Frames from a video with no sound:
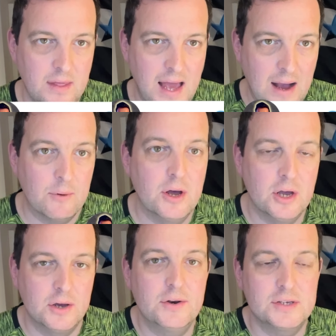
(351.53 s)
Our
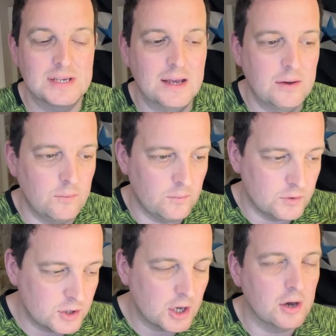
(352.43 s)
owners
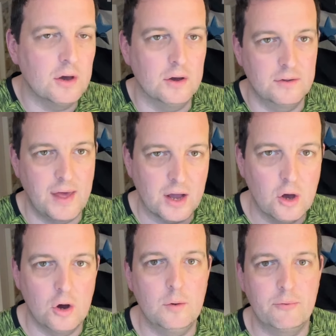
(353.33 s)
know that
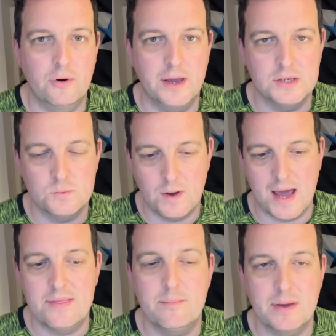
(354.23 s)
corporate is
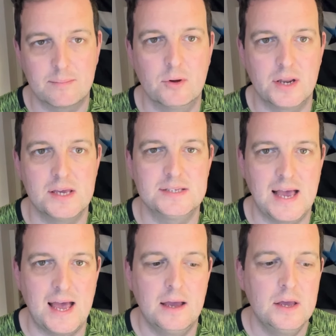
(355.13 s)
where the big money is
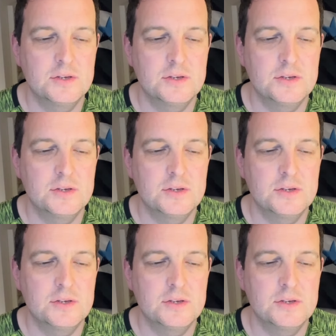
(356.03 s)
at,